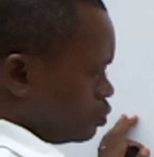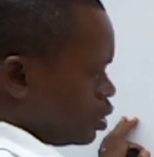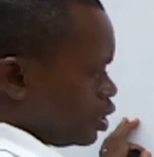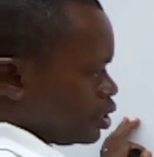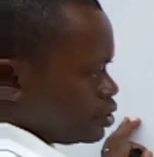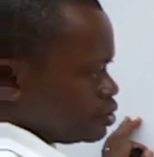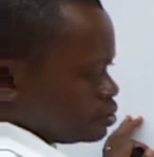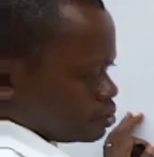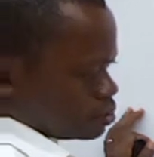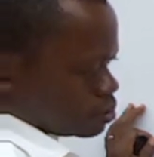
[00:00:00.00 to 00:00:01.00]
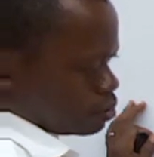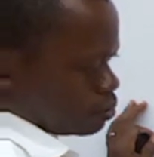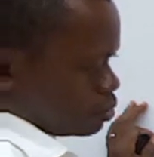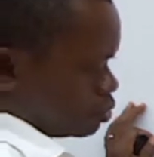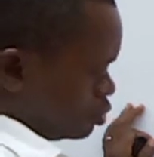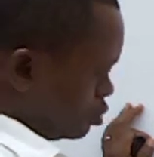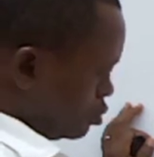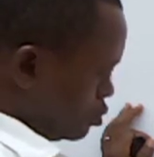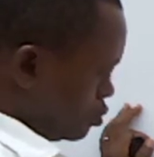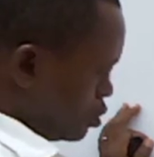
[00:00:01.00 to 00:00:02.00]
is
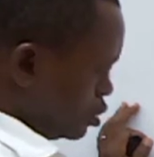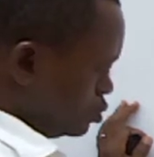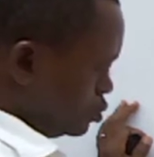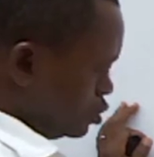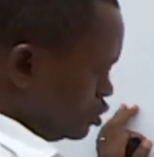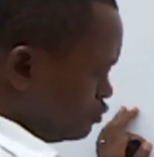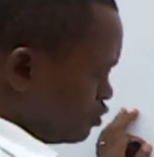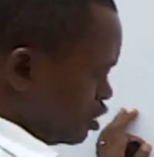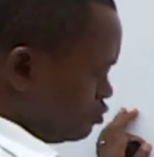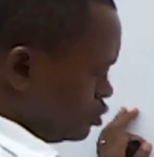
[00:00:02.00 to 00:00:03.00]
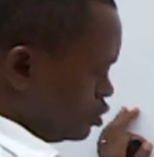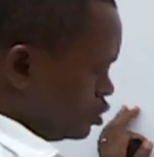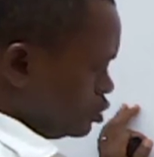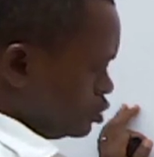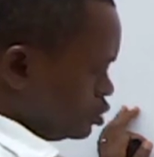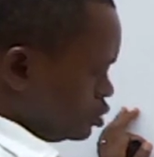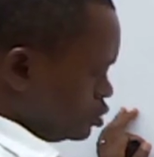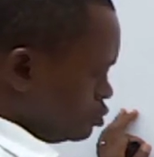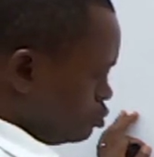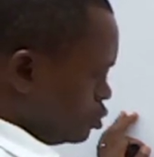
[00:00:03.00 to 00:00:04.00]
125 degrees
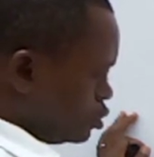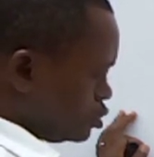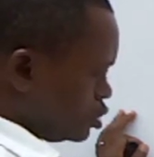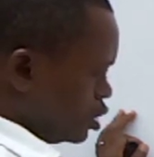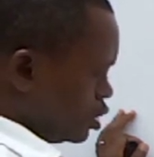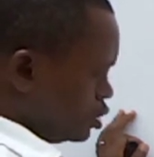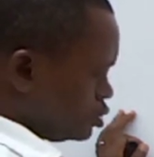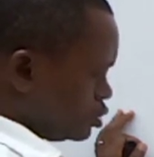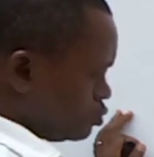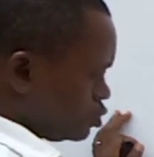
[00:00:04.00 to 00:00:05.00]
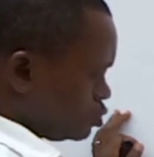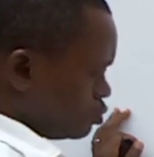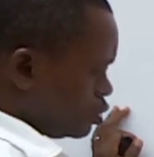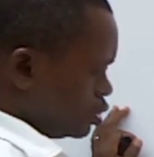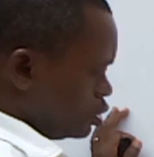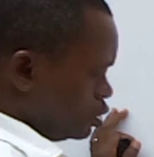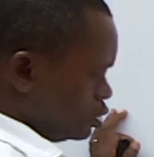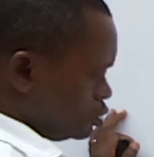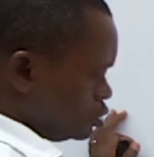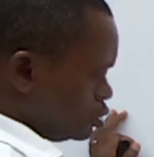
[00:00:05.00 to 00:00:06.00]
plus x equals to
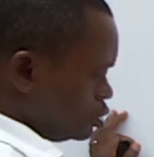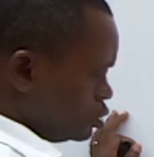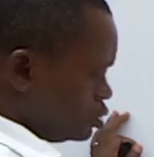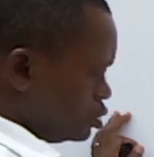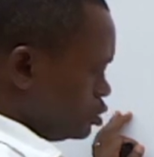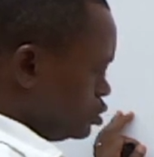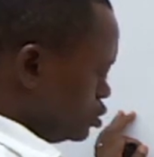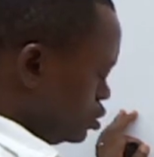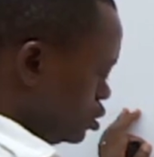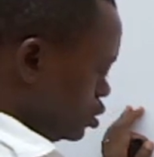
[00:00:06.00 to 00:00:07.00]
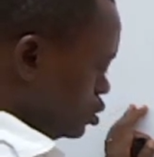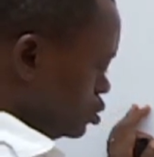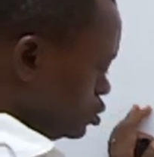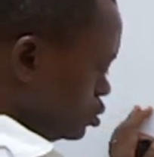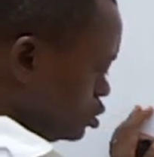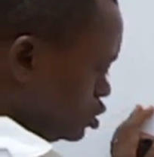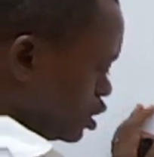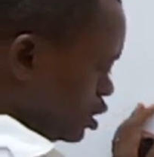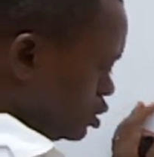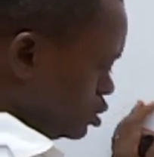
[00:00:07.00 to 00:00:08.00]
180 degrees. So this
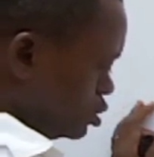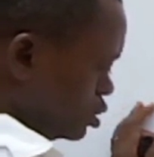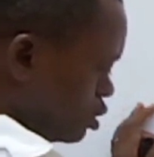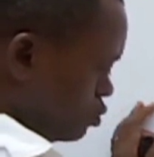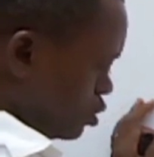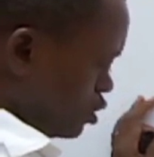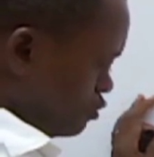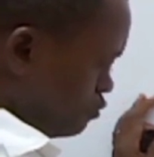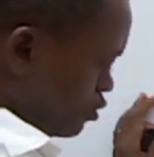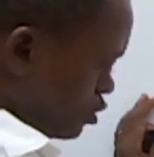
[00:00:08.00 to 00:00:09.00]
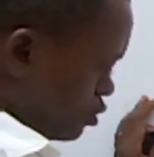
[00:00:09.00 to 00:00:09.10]
and this now will give